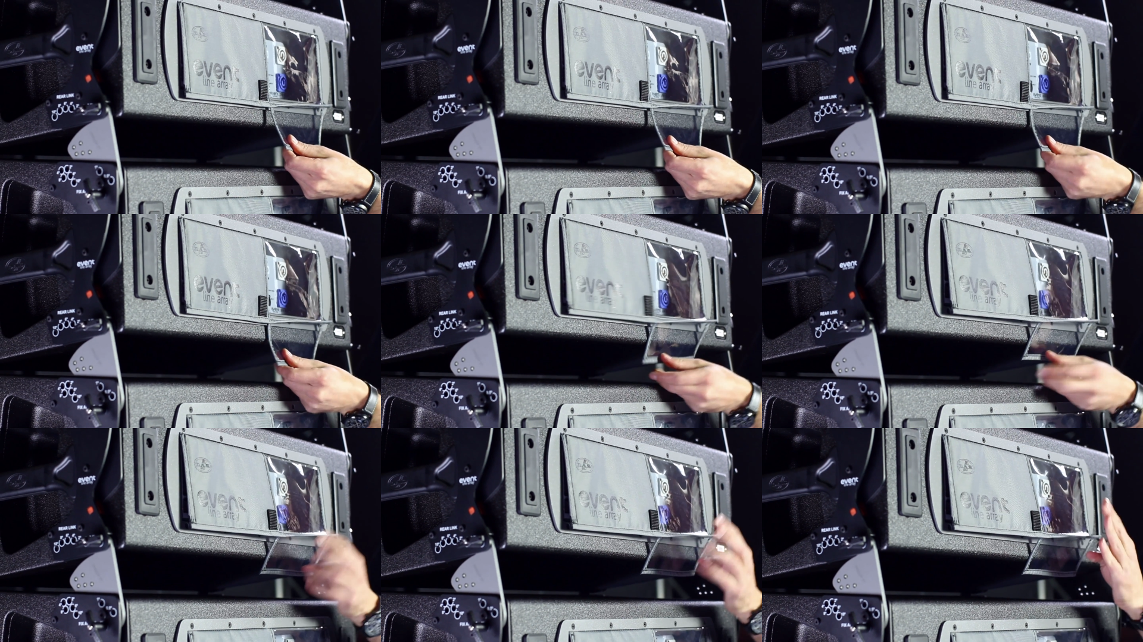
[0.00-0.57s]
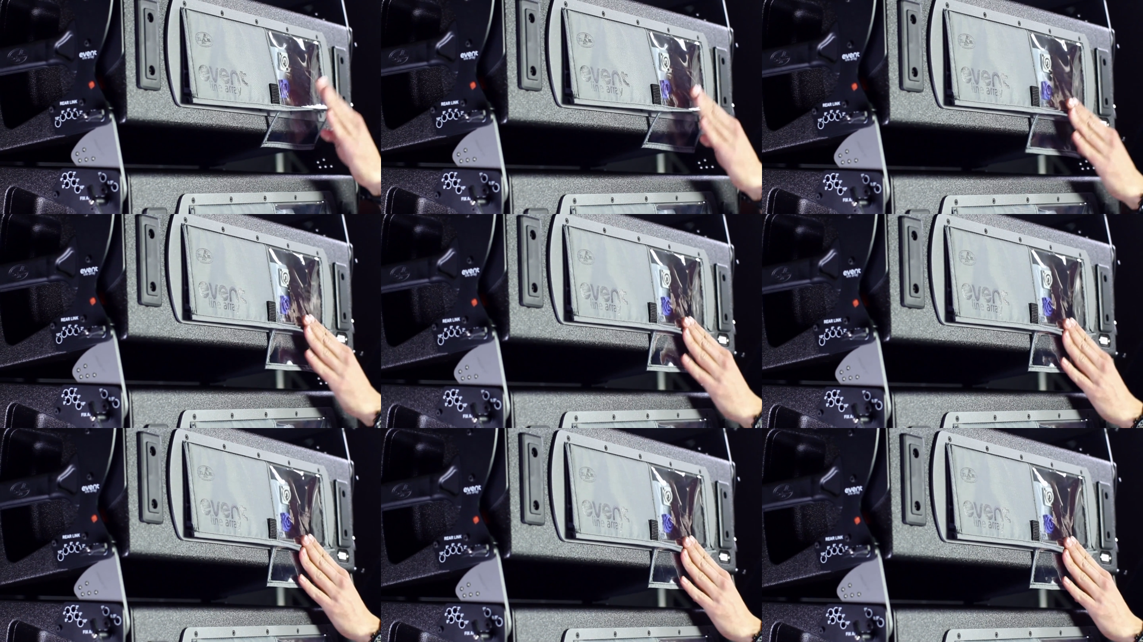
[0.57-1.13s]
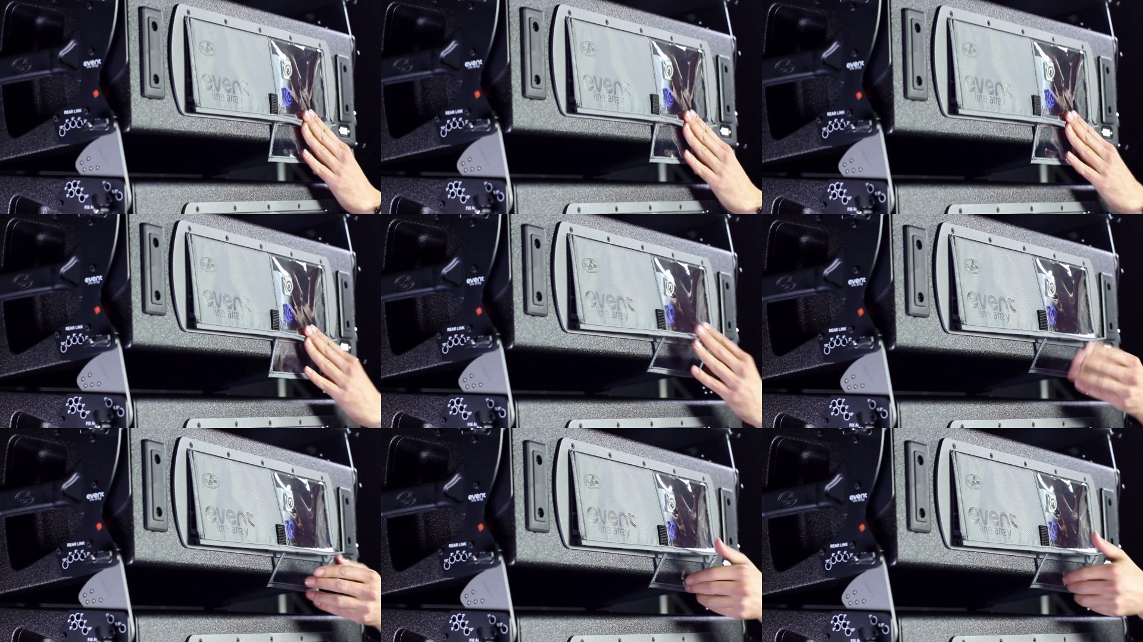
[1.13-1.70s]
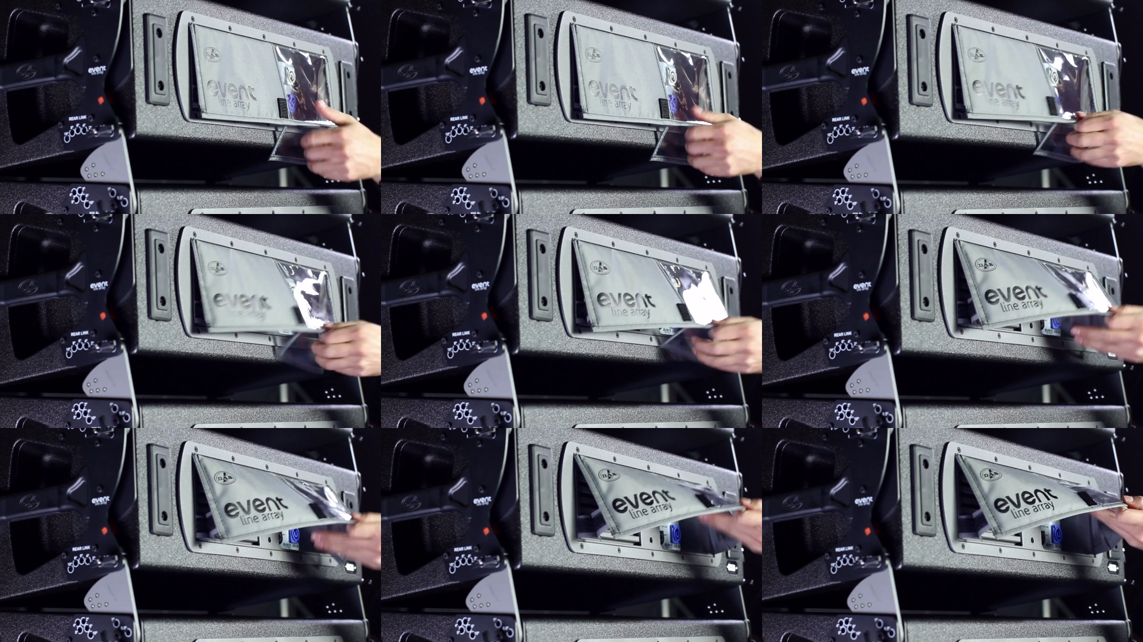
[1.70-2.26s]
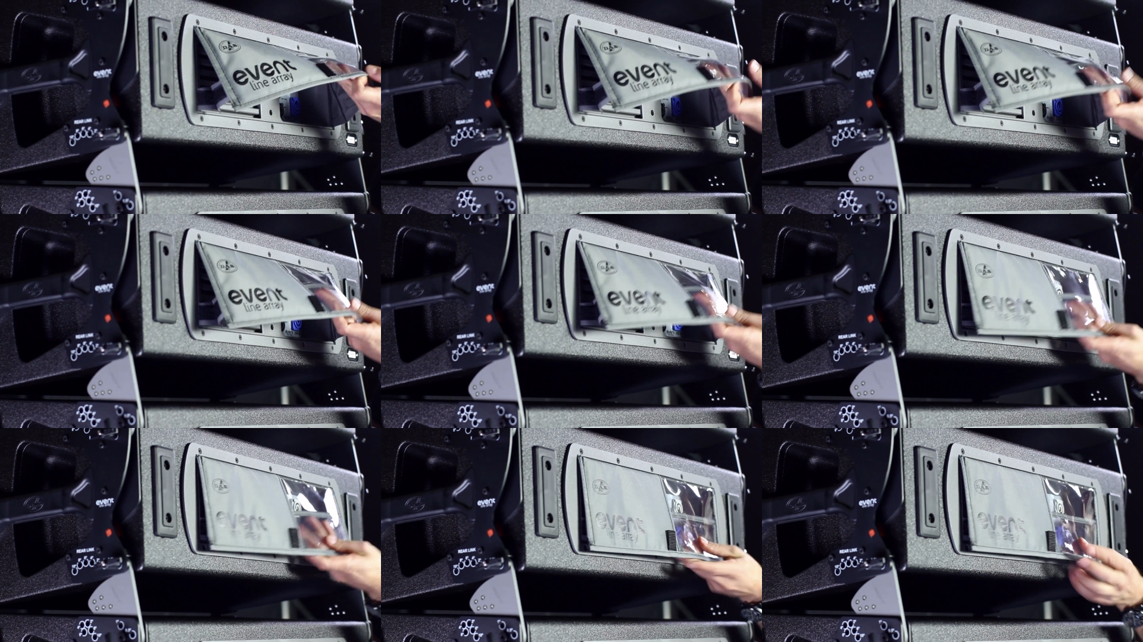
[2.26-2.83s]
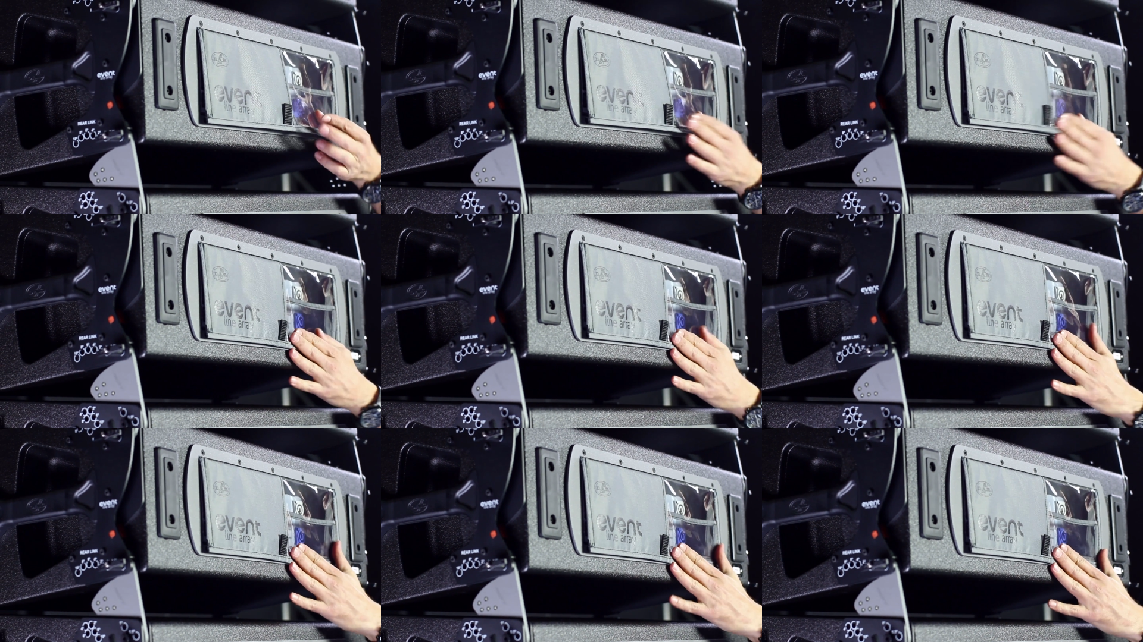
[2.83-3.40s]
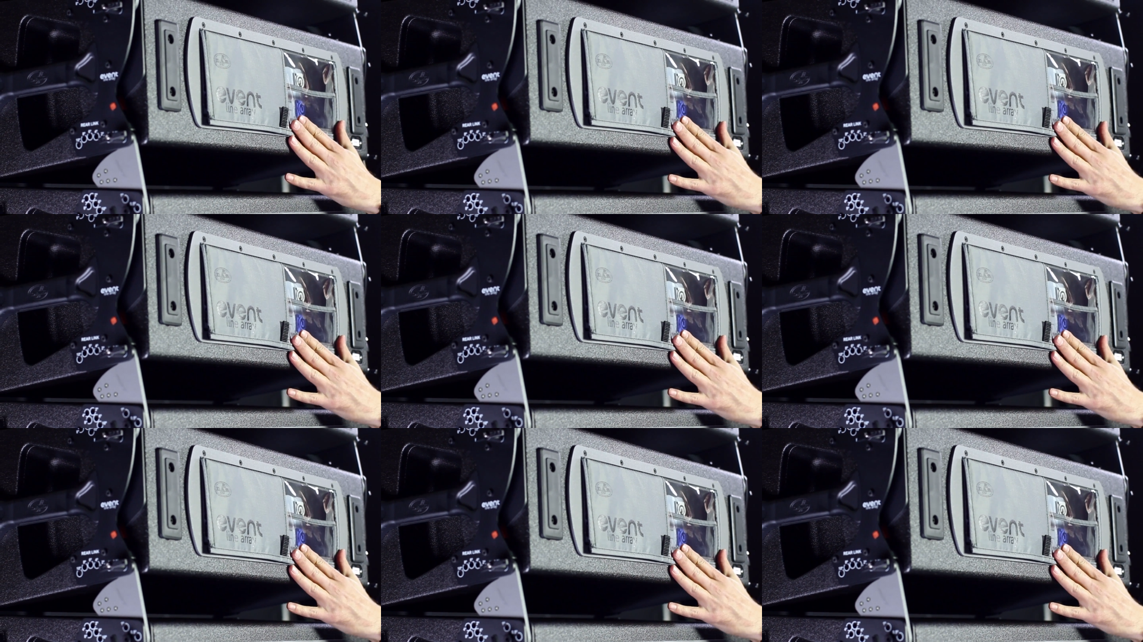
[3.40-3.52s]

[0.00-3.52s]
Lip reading: Nobody's mouth can be seen.